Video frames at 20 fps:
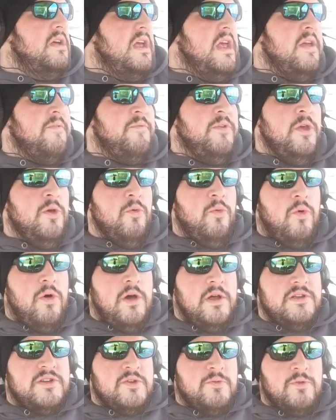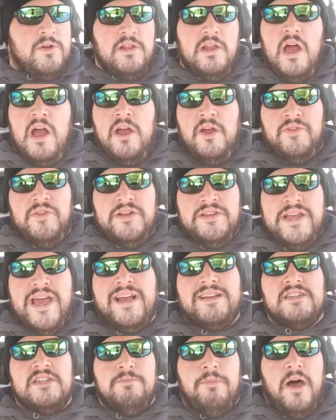if you want to rely on the
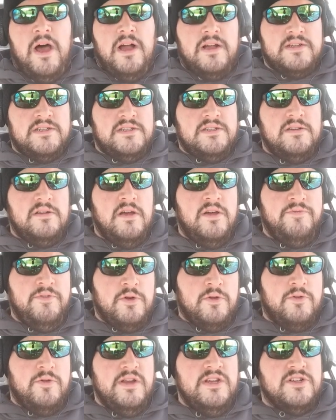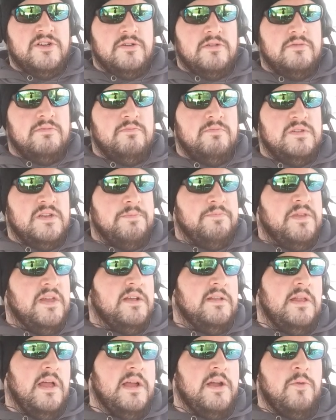text box of your creature,
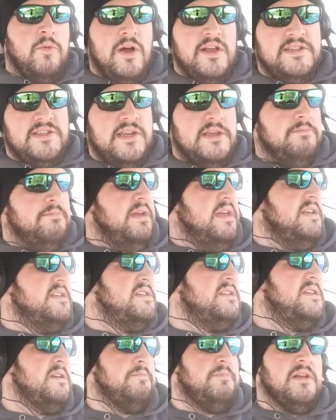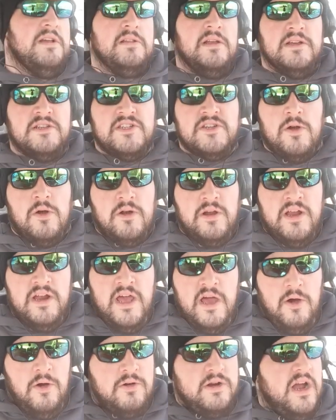something like Questing Beast, something like Skargan
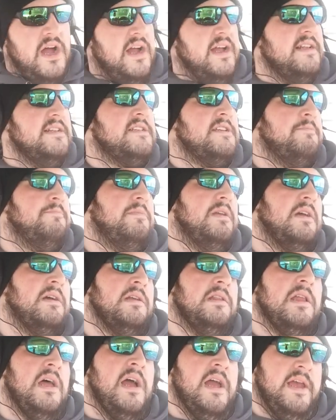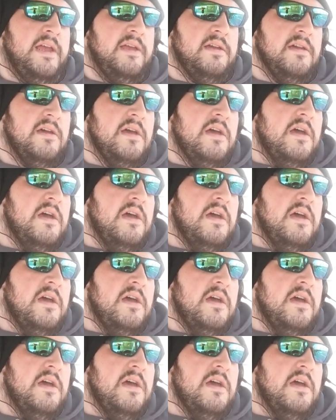Hellkite, something like